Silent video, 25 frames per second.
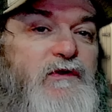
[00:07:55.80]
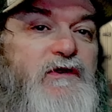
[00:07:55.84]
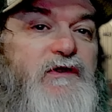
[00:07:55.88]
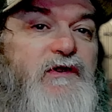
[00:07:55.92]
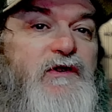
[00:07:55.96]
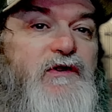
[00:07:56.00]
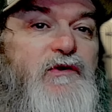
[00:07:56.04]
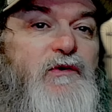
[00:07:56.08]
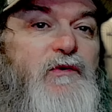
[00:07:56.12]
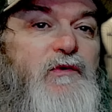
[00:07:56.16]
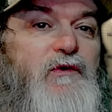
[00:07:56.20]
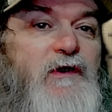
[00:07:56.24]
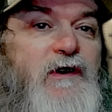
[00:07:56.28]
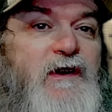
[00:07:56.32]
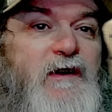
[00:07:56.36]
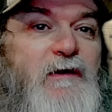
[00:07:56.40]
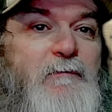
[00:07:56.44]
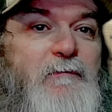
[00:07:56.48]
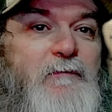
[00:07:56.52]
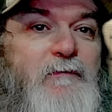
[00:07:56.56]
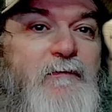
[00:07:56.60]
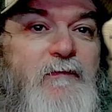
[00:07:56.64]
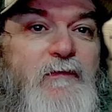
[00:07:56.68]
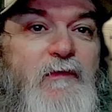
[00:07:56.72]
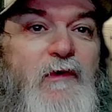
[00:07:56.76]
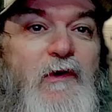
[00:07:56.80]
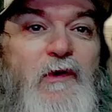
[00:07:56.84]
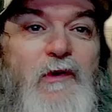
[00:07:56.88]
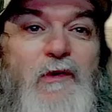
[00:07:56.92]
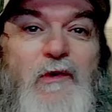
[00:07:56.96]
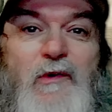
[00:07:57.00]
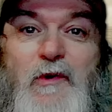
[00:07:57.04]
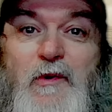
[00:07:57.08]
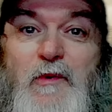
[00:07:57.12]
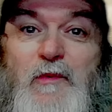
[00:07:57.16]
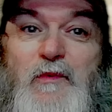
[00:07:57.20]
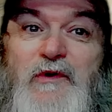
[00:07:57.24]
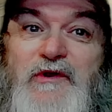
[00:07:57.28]
your door up,
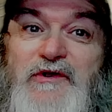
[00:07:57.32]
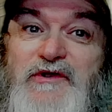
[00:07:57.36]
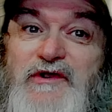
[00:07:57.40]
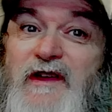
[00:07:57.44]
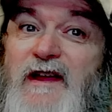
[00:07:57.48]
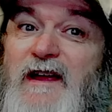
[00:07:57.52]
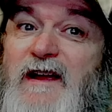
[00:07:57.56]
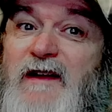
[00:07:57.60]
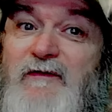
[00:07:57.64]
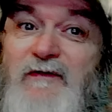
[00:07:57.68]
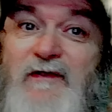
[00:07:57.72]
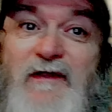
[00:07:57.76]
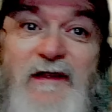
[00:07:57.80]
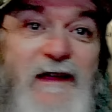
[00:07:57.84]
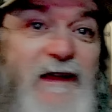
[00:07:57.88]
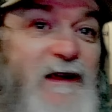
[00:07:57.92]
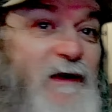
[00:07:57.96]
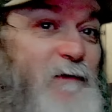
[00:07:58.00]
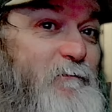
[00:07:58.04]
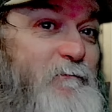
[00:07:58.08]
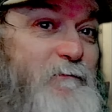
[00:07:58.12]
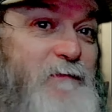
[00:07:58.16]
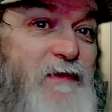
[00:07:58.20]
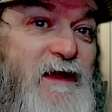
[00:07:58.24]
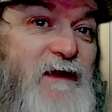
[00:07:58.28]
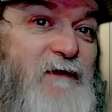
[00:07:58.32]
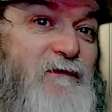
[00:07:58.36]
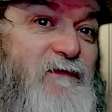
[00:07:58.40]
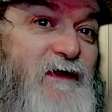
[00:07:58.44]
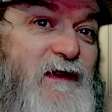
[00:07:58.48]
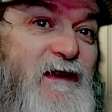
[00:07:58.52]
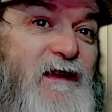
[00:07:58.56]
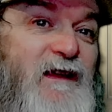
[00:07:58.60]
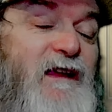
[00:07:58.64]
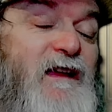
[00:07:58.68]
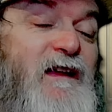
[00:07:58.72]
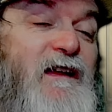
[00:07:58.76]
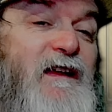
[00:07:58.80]
or would you have like a
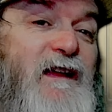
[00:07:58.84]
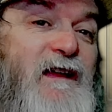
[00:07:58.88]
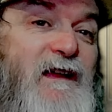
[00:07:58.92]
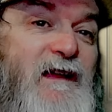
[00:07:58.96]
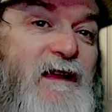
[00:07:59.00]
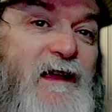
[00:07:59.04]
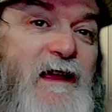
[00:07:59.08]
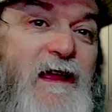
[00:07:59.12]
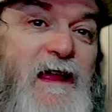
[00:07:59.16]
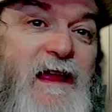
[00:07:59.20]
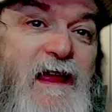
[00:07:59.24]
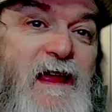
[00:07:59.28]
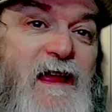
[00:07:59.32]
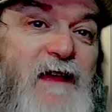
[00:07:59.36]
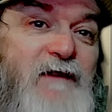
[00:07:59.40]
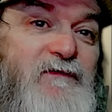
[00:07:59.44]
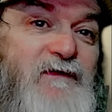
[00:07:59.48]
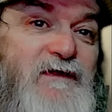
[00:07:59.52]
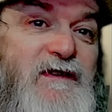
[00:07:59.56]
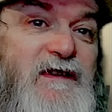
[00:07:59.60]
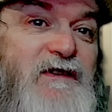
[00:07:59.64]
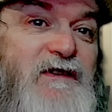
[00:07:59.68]
beefy, hefty